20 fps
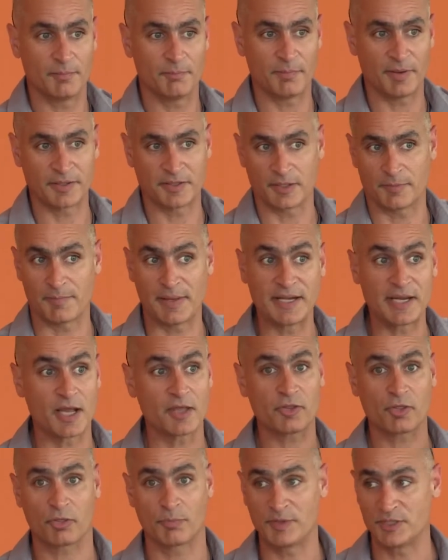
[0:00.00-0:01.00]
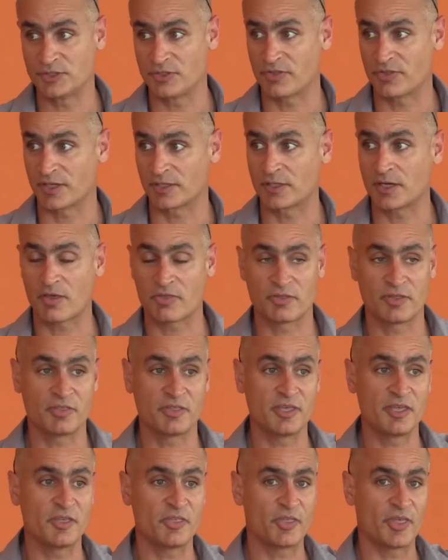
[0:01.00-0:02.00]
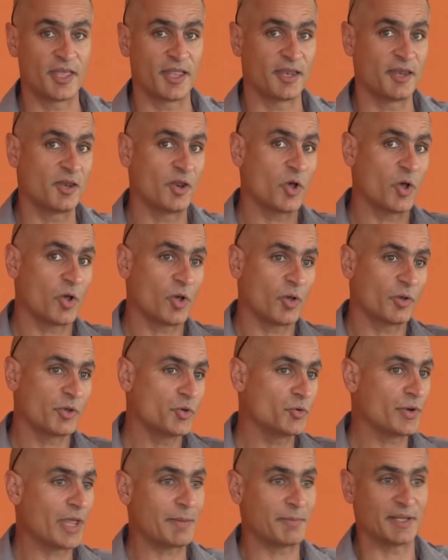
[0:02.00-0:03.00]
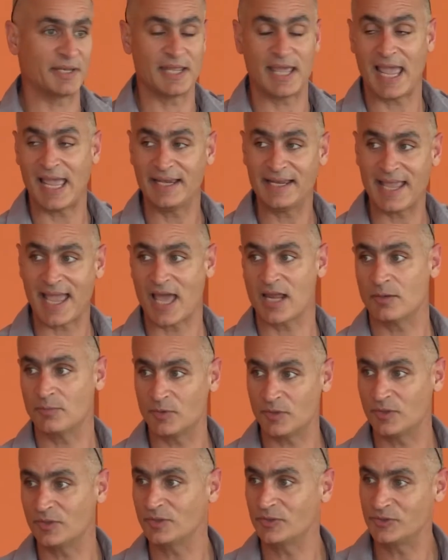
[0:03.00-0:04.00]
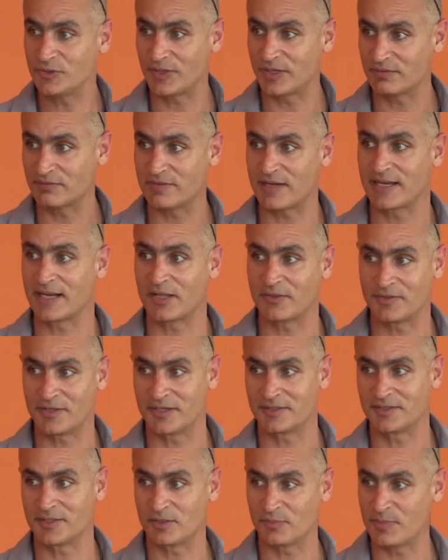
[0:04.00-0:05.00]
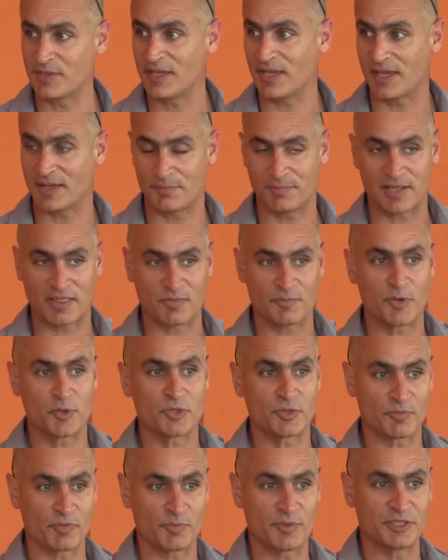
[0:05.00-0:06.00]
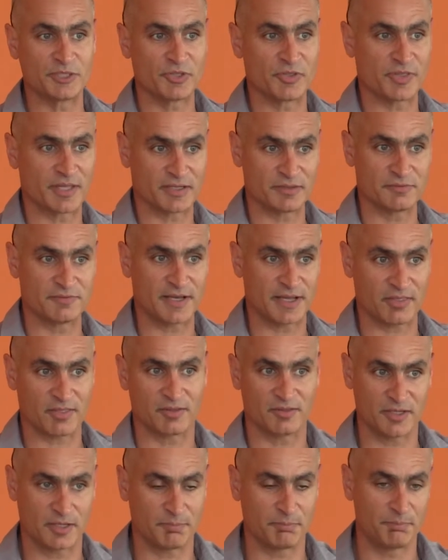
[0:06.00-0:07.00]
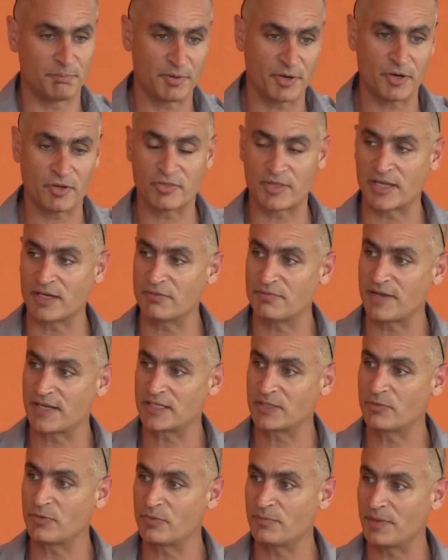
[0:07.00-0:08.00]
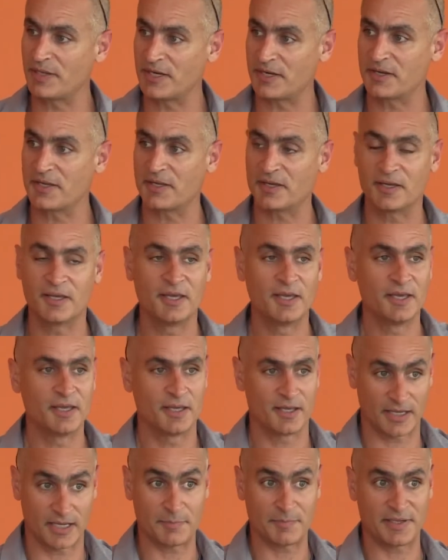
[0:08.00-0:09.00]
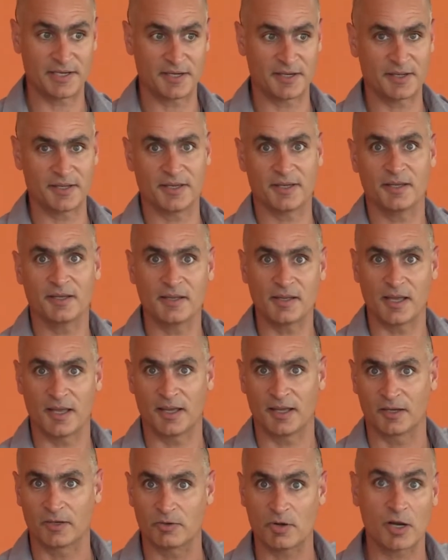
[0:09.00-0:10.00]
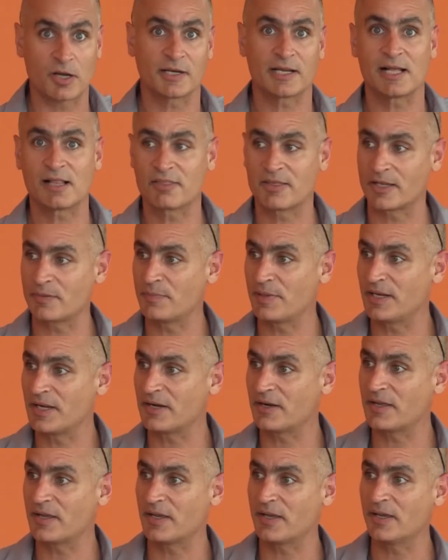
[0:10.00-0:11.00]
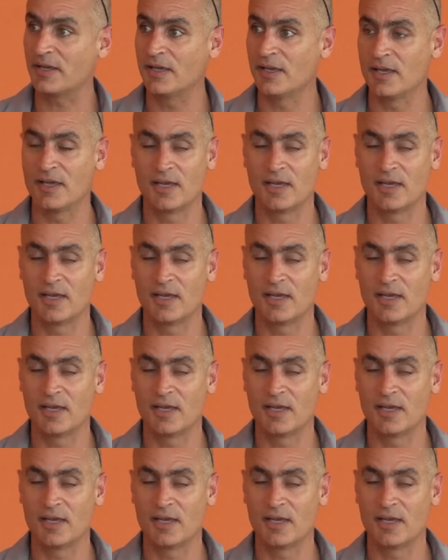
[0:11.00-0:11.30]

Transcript: but there are many other species that cause disease in, you name it, any animal you can find out there, there'll be a Plasmodium species that infects. There birds get infected with malaria, crocodiles get malaria,